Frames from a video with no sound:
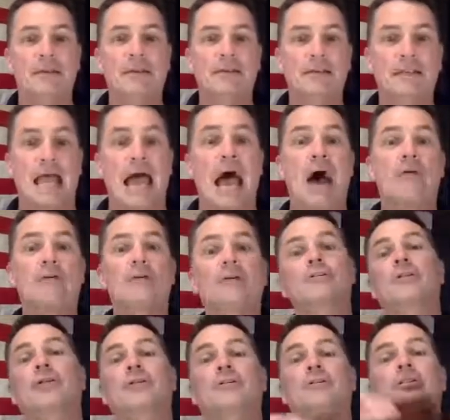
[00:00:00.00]
Now you're
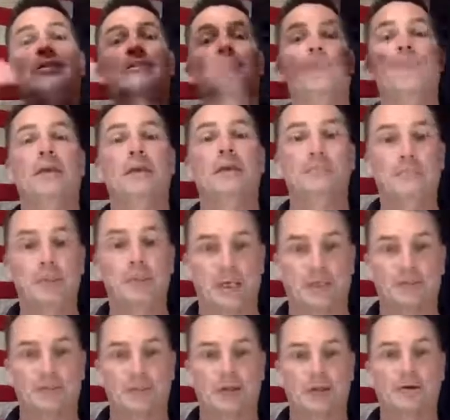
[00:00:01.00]
starting to see the big
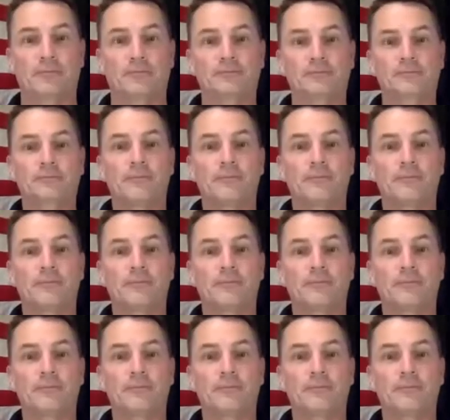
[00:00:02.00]
picture.